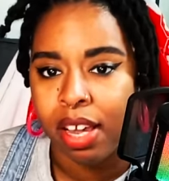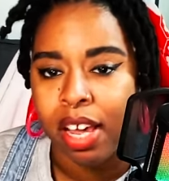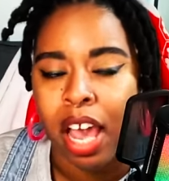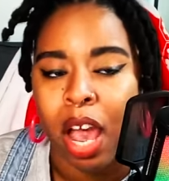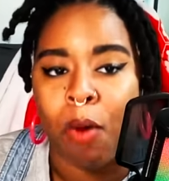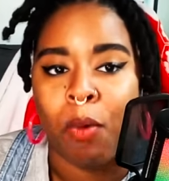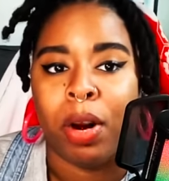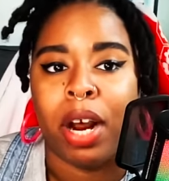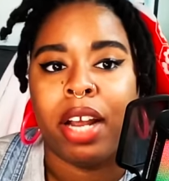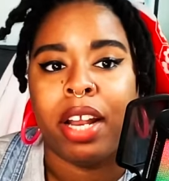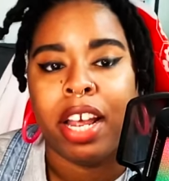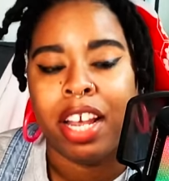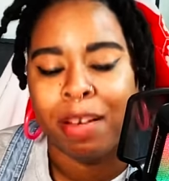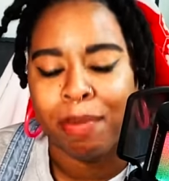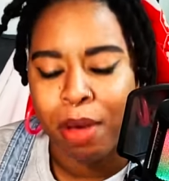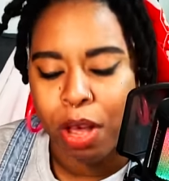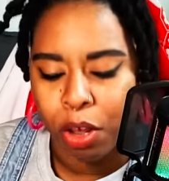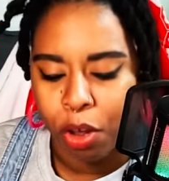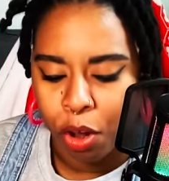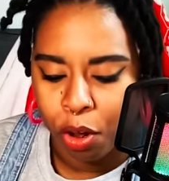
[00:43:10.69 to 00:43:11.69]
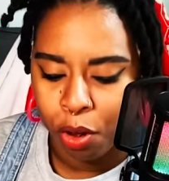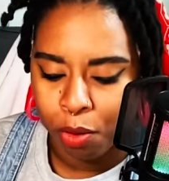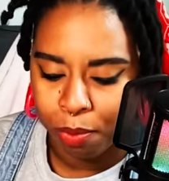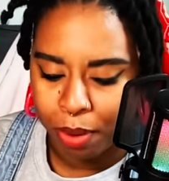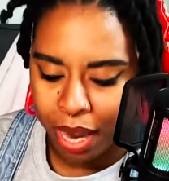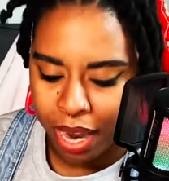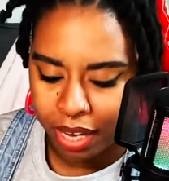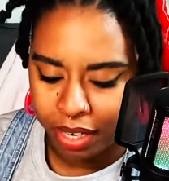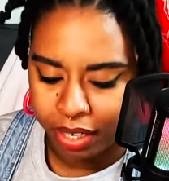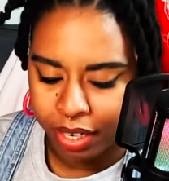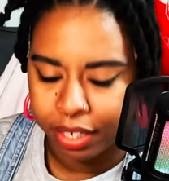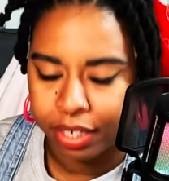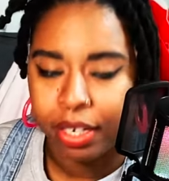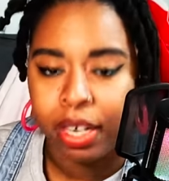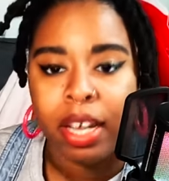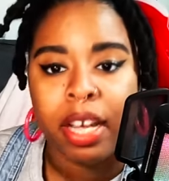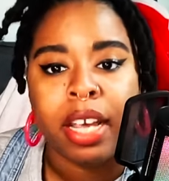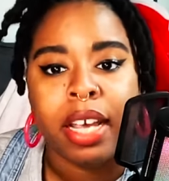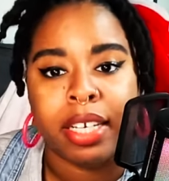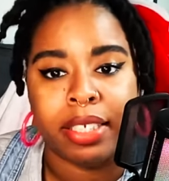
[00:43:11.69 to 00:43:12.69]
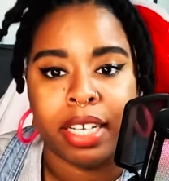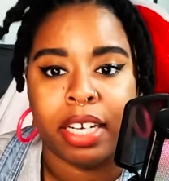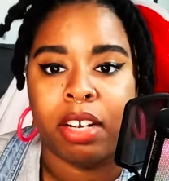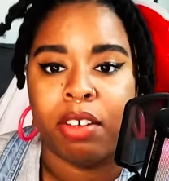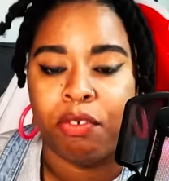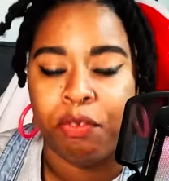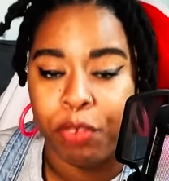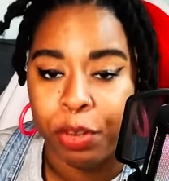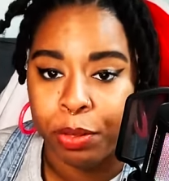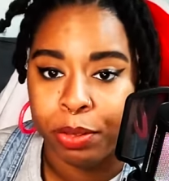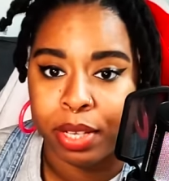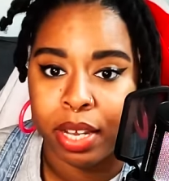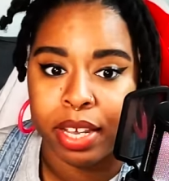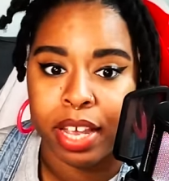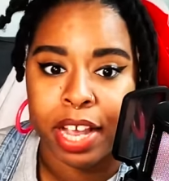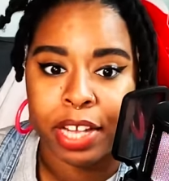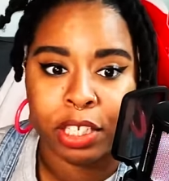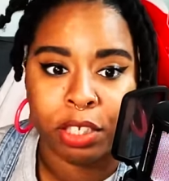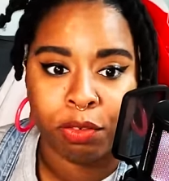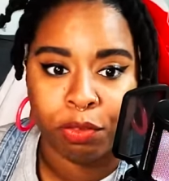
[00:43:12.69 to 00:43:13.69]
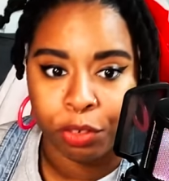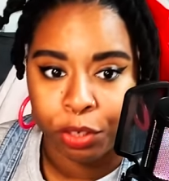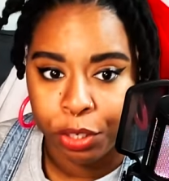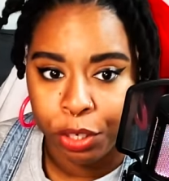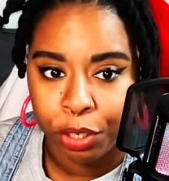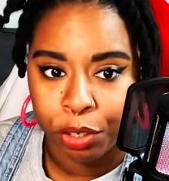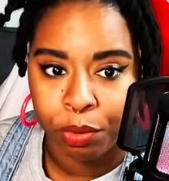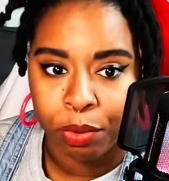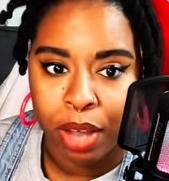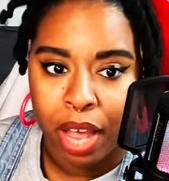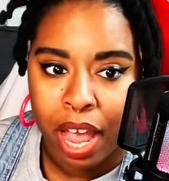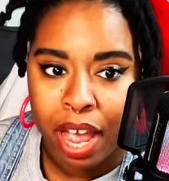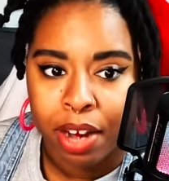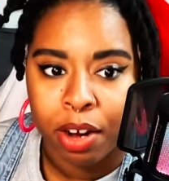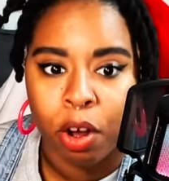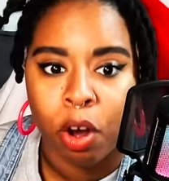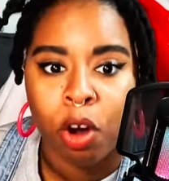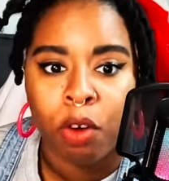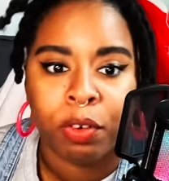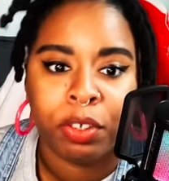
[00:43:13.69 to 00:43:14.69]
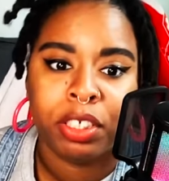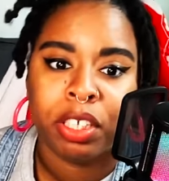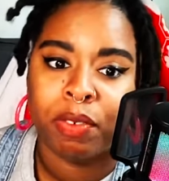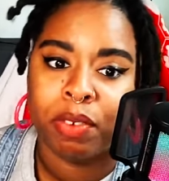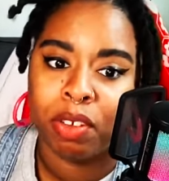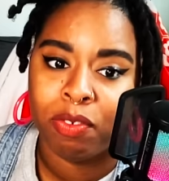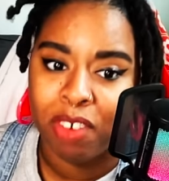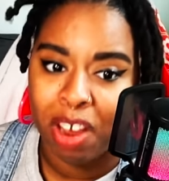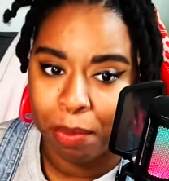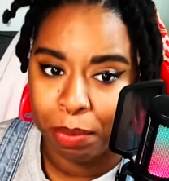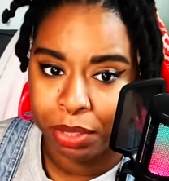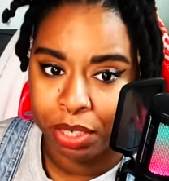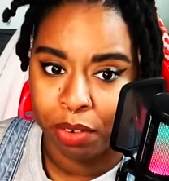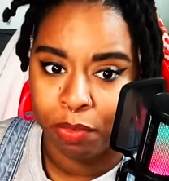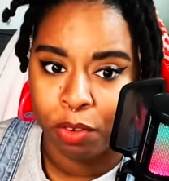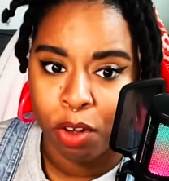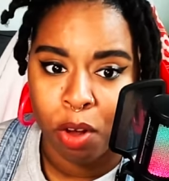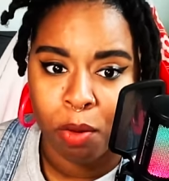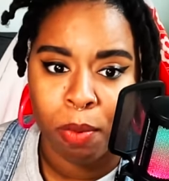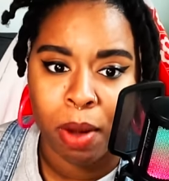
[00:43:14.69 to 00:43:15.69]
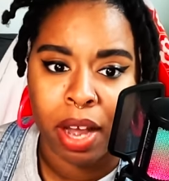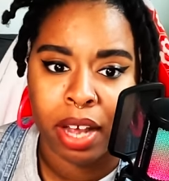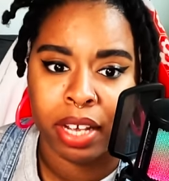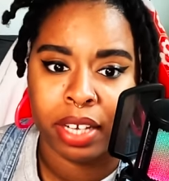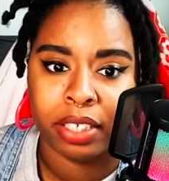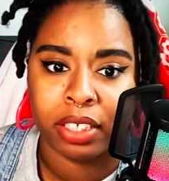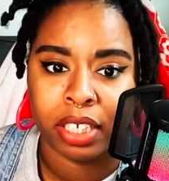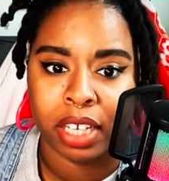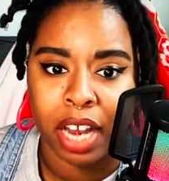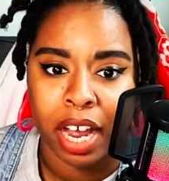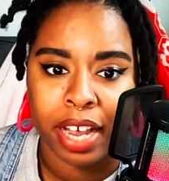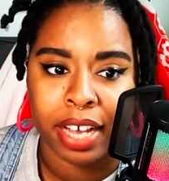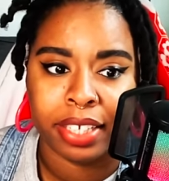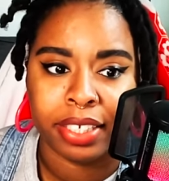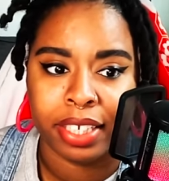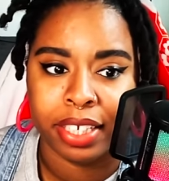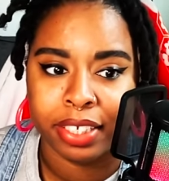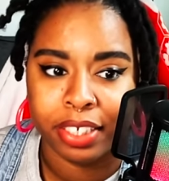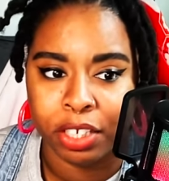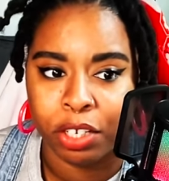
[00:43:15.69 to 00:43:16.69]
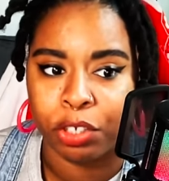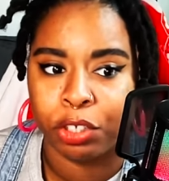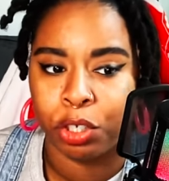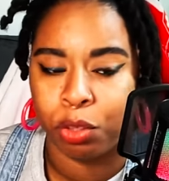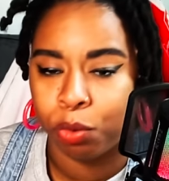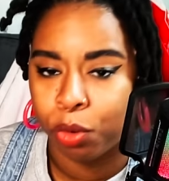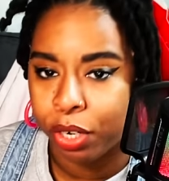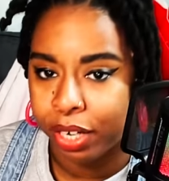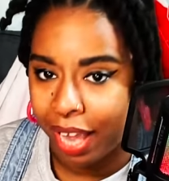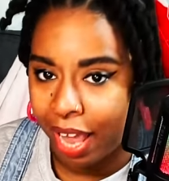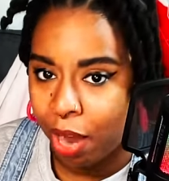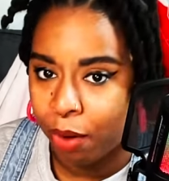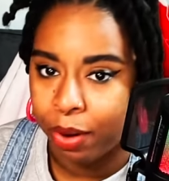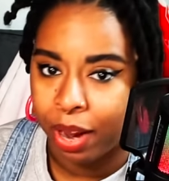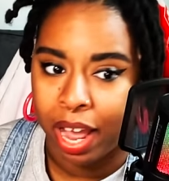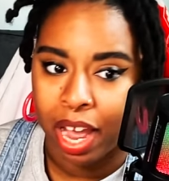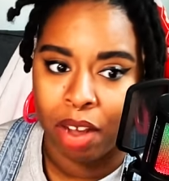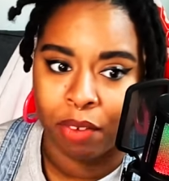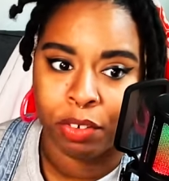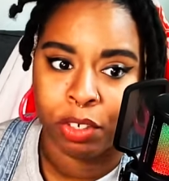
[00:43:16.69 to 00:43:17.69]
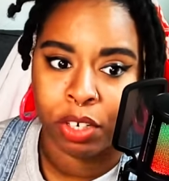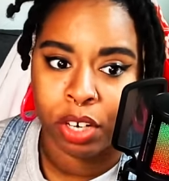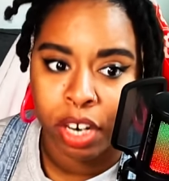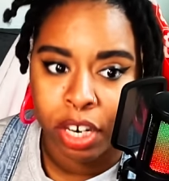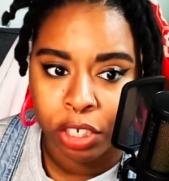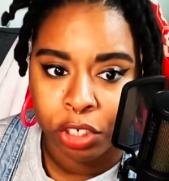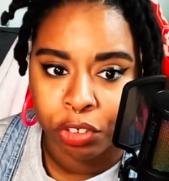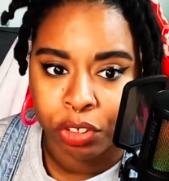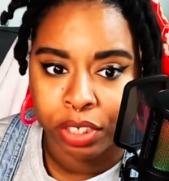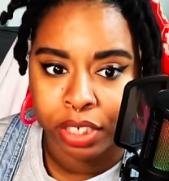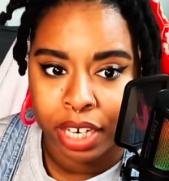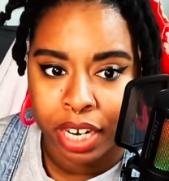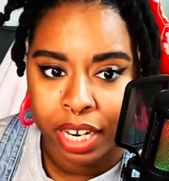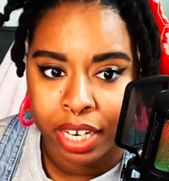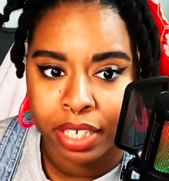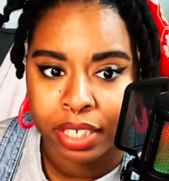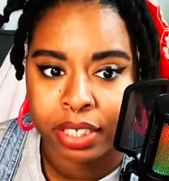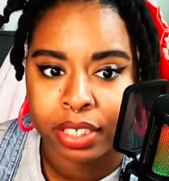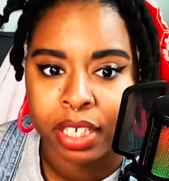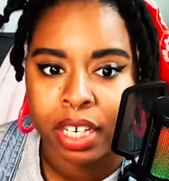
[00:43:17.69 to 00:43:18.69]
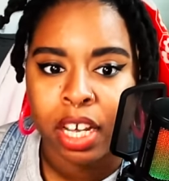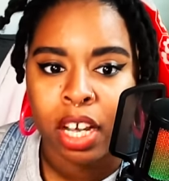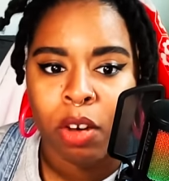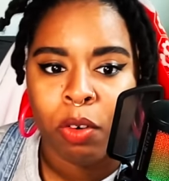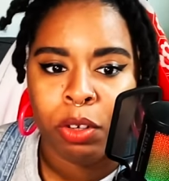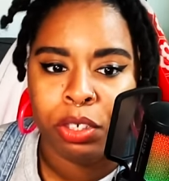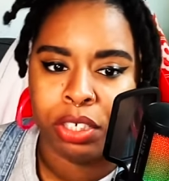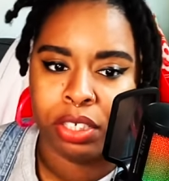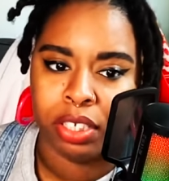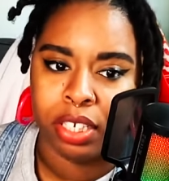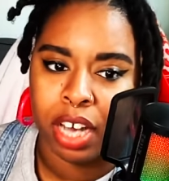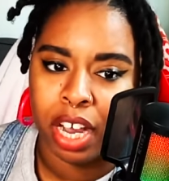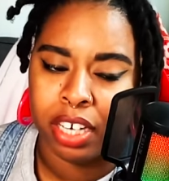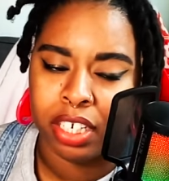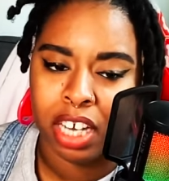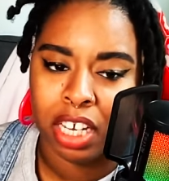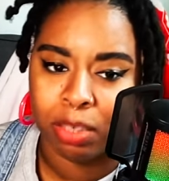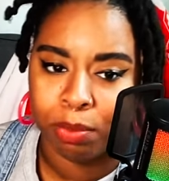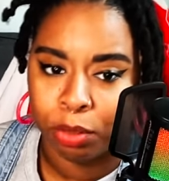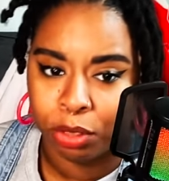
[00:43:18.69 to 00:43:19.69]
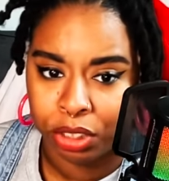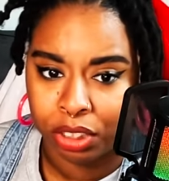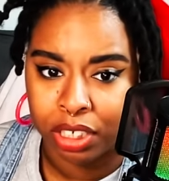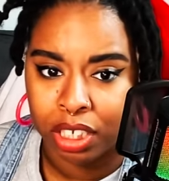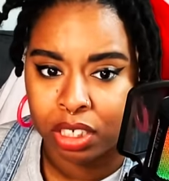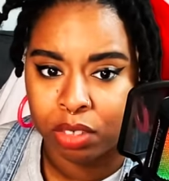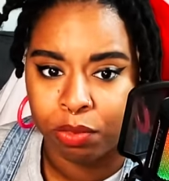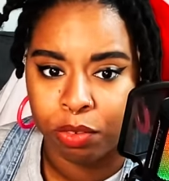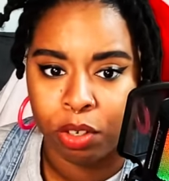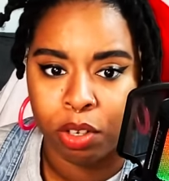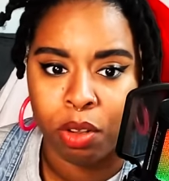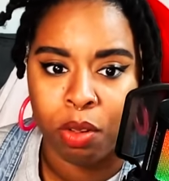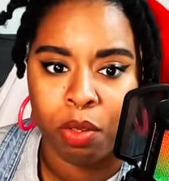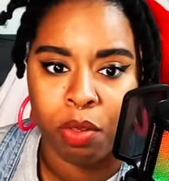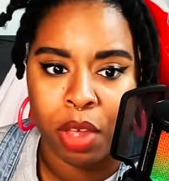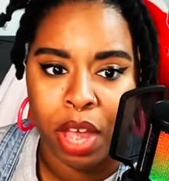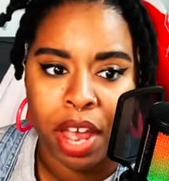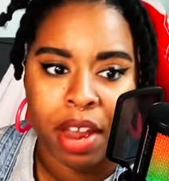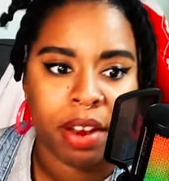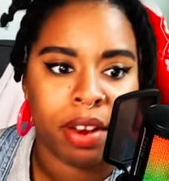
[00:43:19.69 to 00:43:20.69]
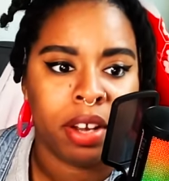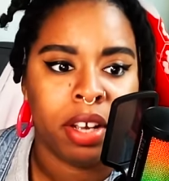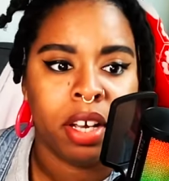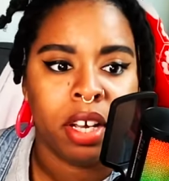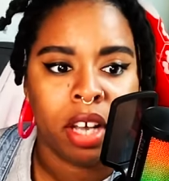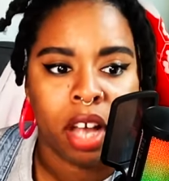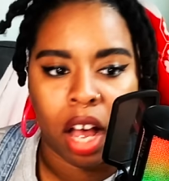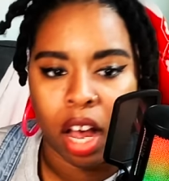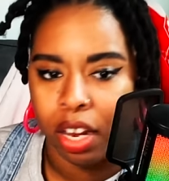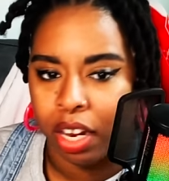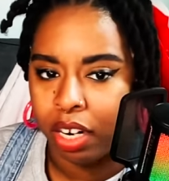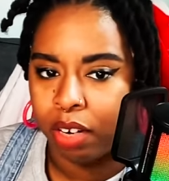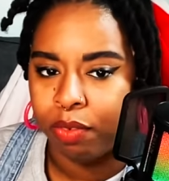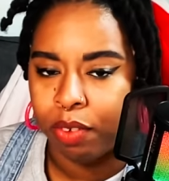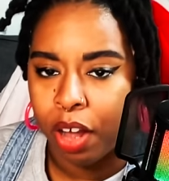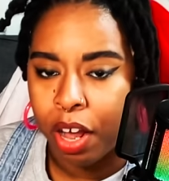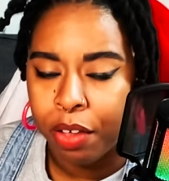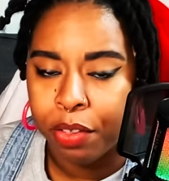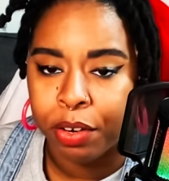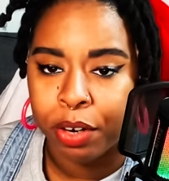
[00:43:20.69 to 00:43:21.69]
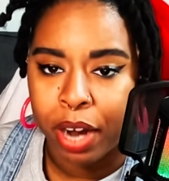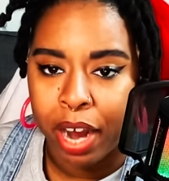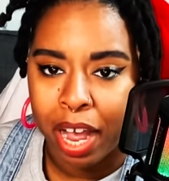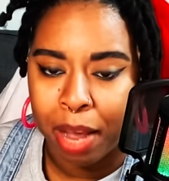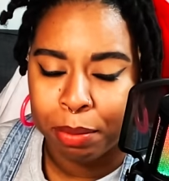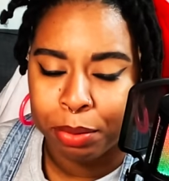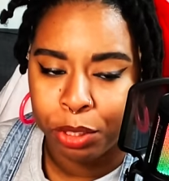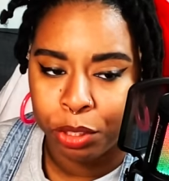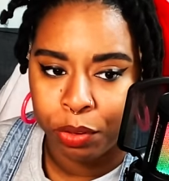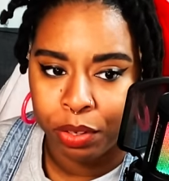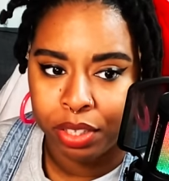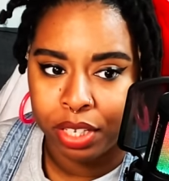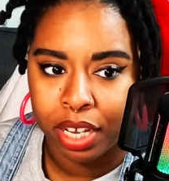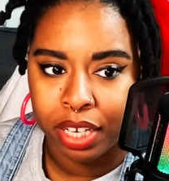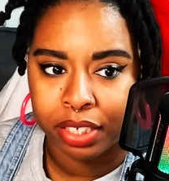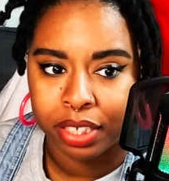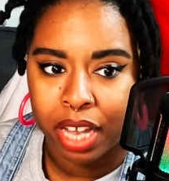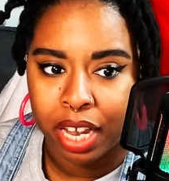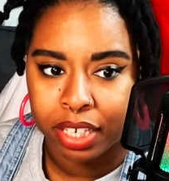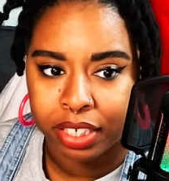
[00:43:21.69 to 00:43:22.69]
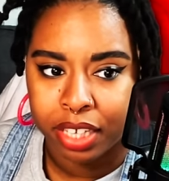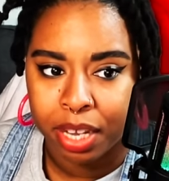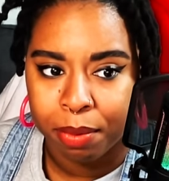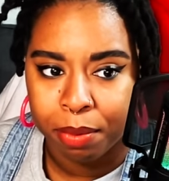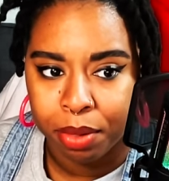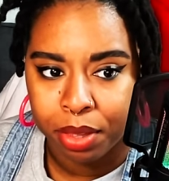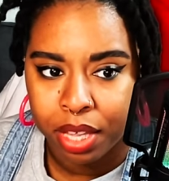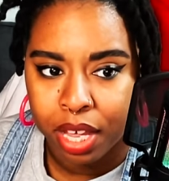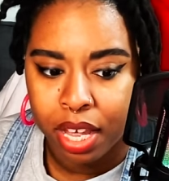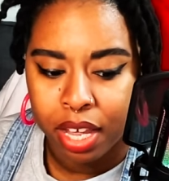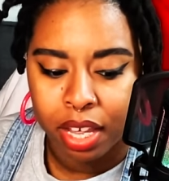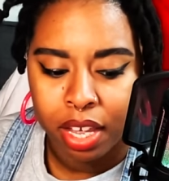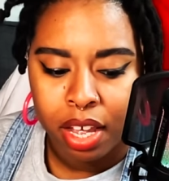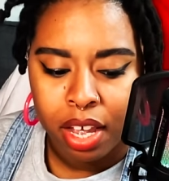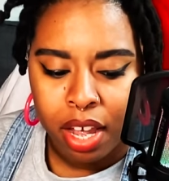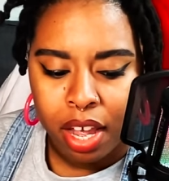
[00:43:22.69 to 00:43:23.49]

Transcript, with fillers: And what I like about Copilot is that it feels like it's for you. And over 75% of Copilot's clients continue to work out after 100 days, which is nine times more successful than a lot of other apps doing the exact same thing.